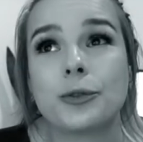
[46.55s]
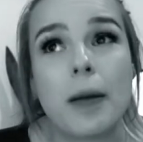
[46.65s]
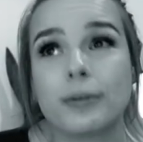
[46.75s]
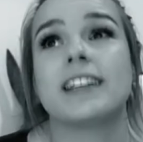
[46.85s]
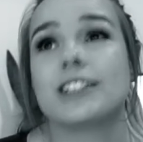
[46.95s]

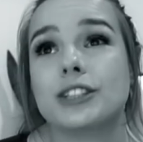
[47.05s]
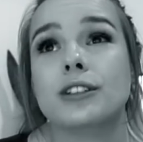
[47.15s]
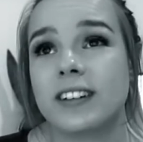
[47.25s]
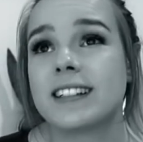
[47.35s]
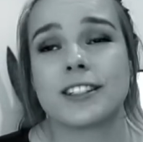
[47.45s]
I'm feeding two
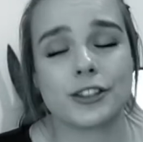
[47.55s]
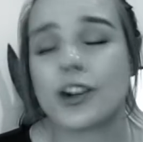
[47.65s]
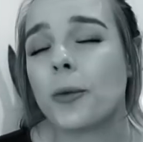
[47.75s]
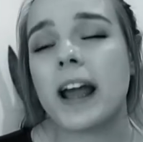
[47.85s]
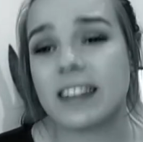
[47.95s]
of us. There's
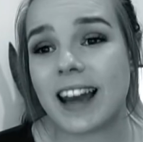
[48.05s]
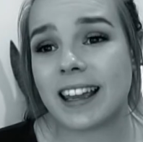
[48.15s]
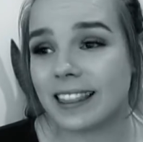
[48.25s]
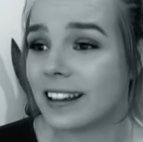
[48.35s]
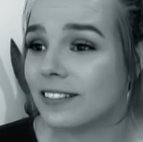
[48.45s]
no way that I
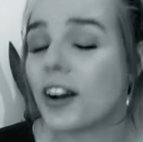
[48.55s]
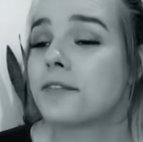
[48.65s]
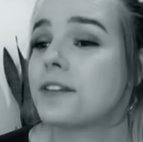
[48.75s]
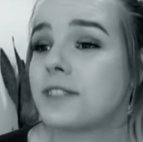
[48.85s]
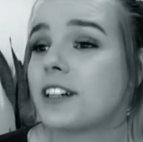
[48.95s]
can live
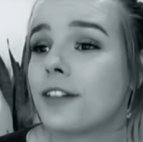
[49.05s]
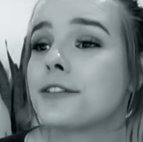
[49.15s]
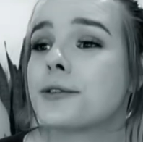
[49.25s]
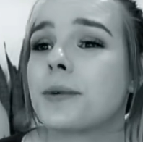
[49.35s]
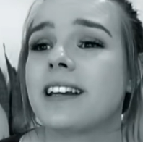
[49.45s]
on $50
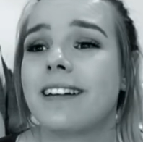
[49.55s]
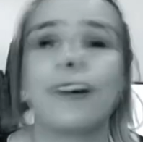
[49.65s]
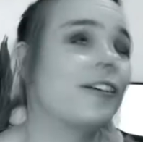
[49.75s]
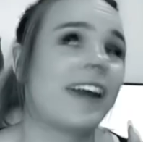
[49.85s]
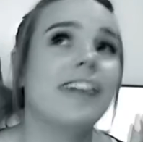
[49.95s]
a week.
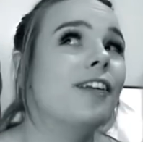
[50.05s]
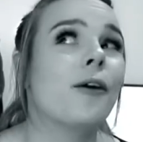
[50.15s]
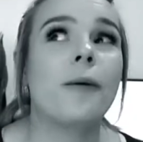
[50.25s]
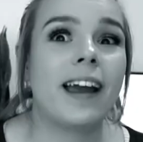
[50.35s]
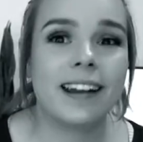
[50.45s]
Oh yeah,
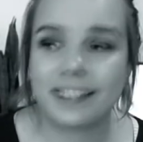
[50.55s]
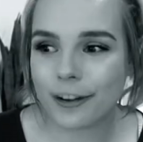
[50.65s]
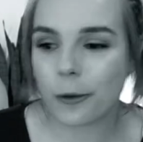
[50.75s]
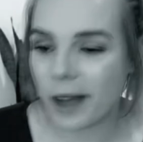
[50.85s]
no way. No.